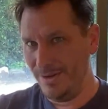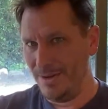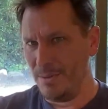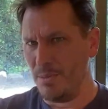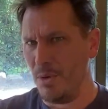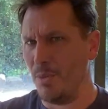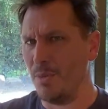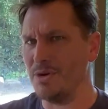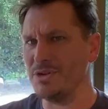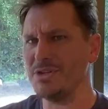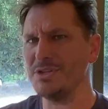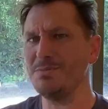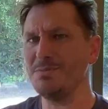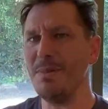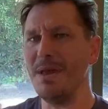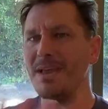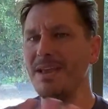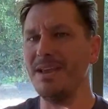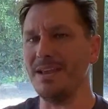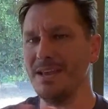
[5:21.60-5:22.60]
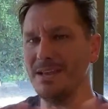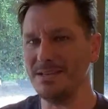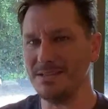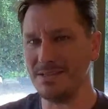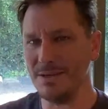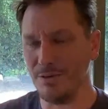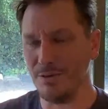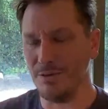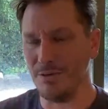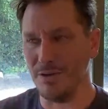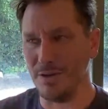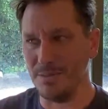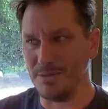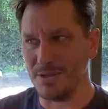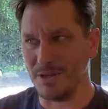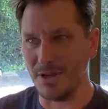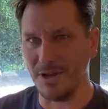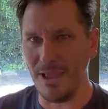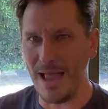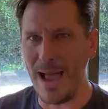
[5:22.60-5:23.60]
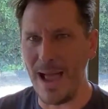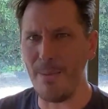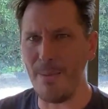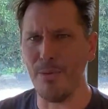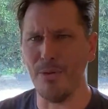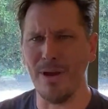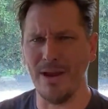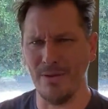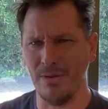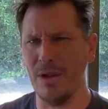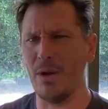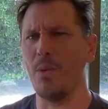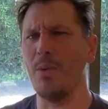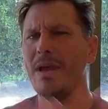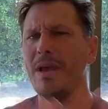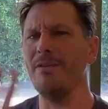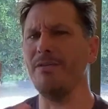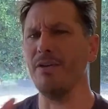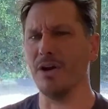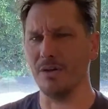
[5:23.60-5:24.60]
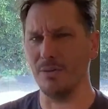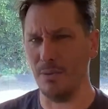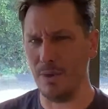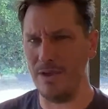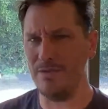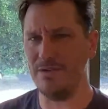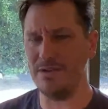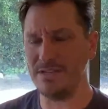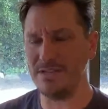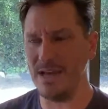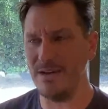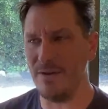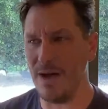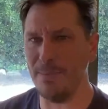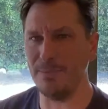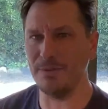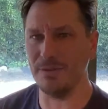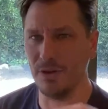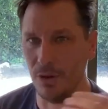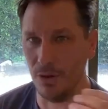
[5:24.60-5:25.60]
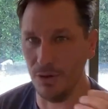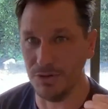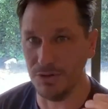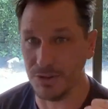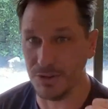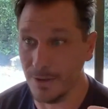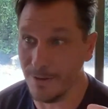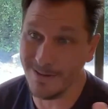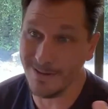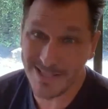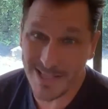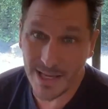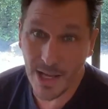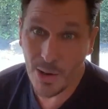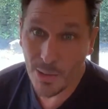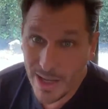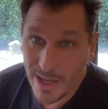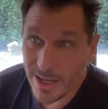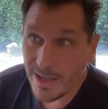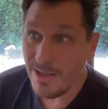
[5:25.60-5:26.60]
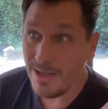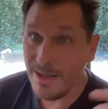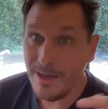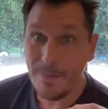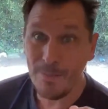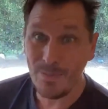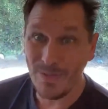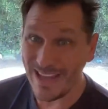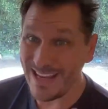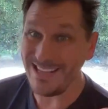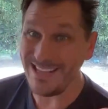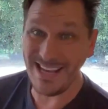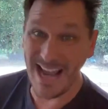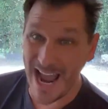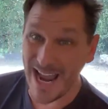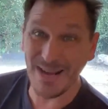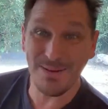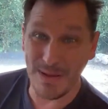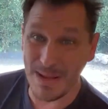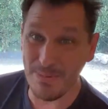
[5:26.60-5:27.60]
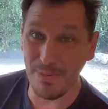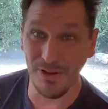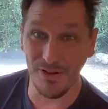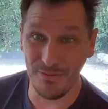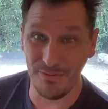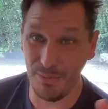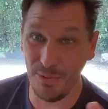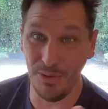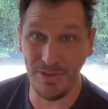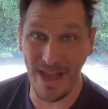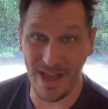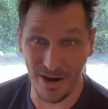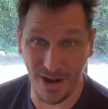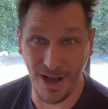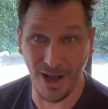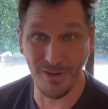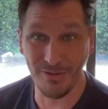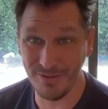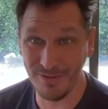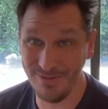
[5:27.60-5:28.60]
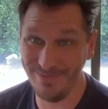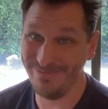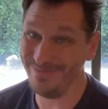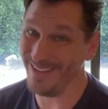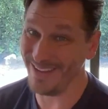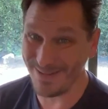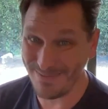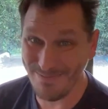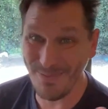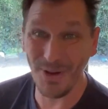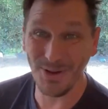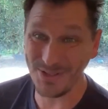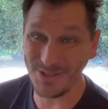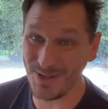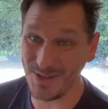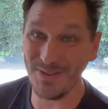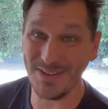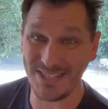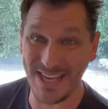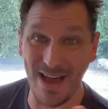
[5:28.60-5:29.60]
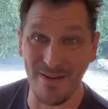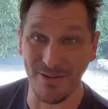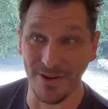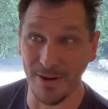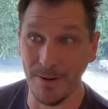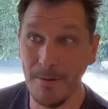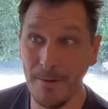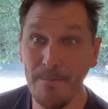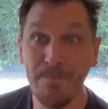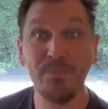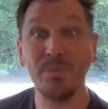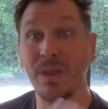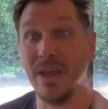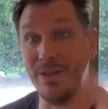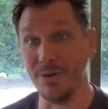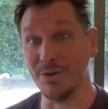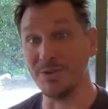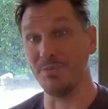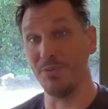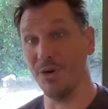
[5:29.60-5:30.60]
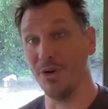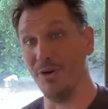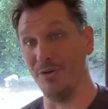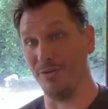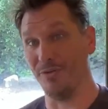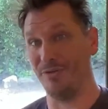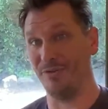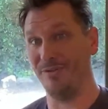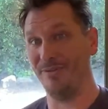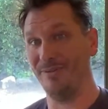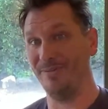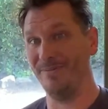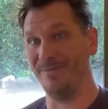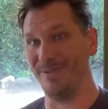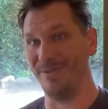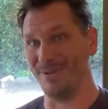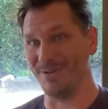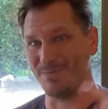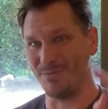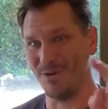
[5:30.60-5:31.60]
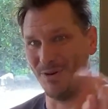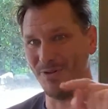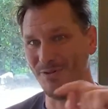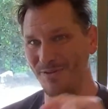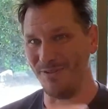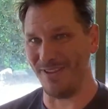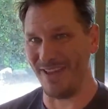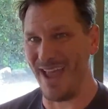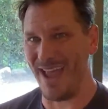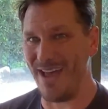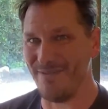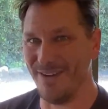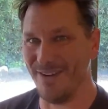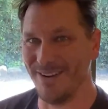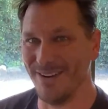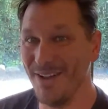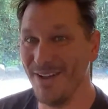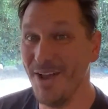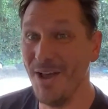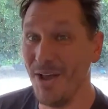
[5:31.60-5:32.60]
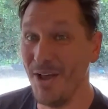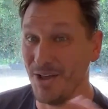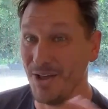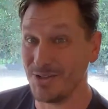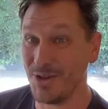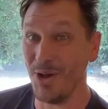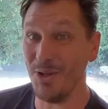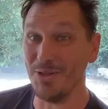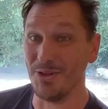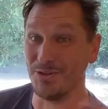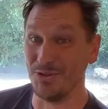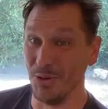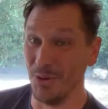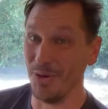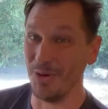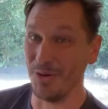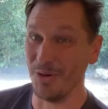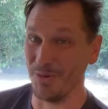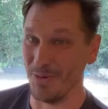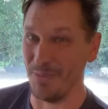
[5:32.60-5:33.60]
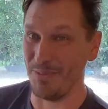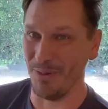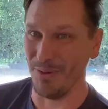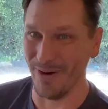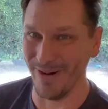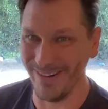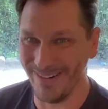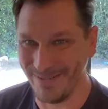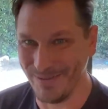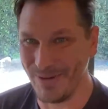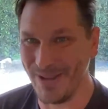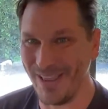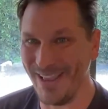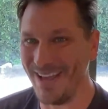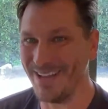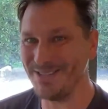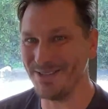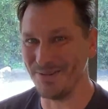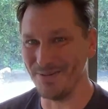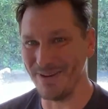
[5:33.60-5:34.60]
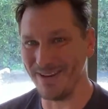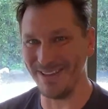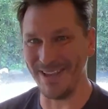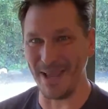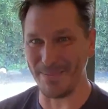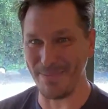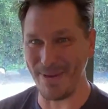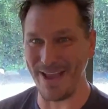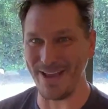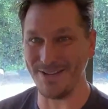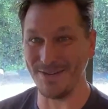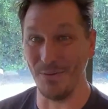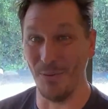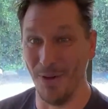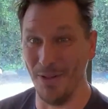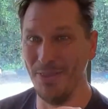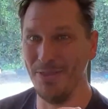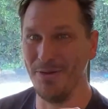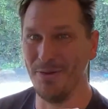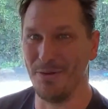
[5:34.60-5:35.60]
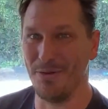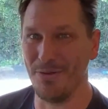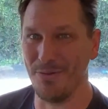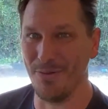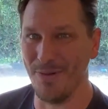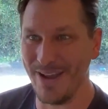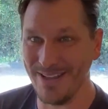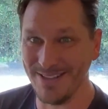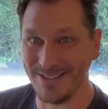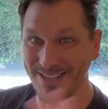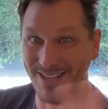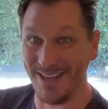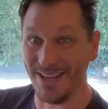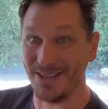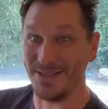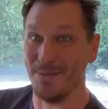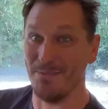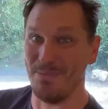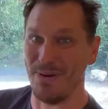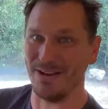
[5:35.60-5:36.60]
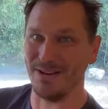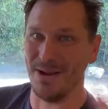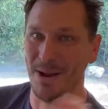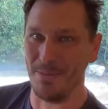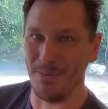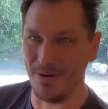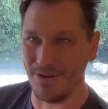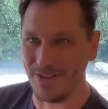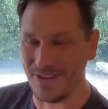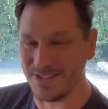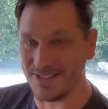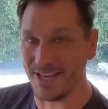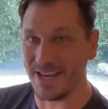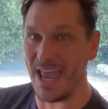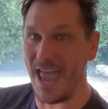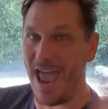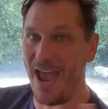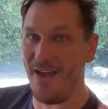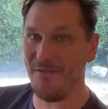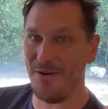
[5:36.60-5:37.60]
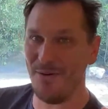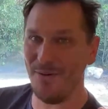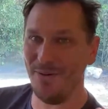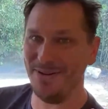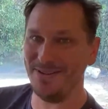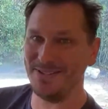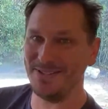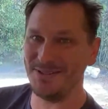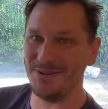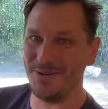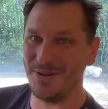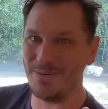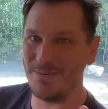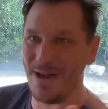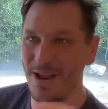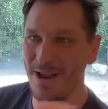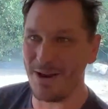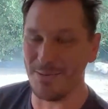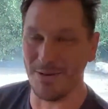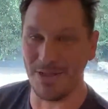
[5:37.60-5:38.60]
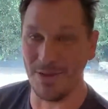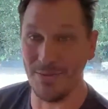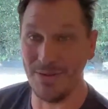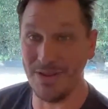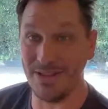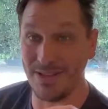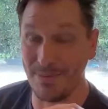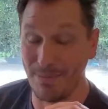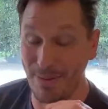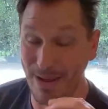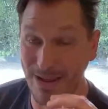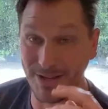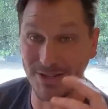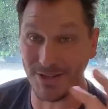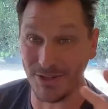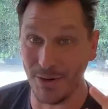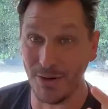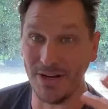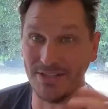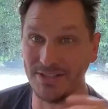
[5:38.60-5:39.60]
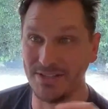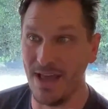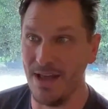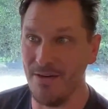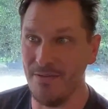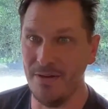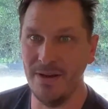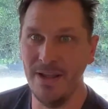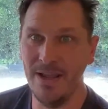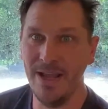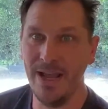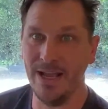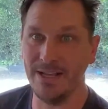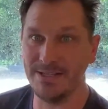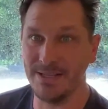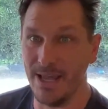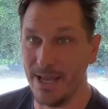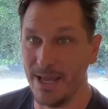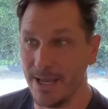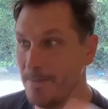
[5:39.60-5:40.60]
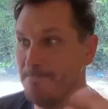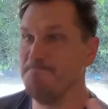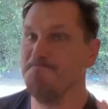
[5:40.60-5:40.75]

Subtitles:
but we just make it easier for them to collaborate. And like we have a DevOps culture. And it's like, okay, like 9 people have pulled that off. Like most of us haven't. And there's proof. There's proof they haven't. It's called the Dora report. We like to read like page 1 through 3 and see like the big number that's like everyone's doing better. But then when you get to page 37, it's like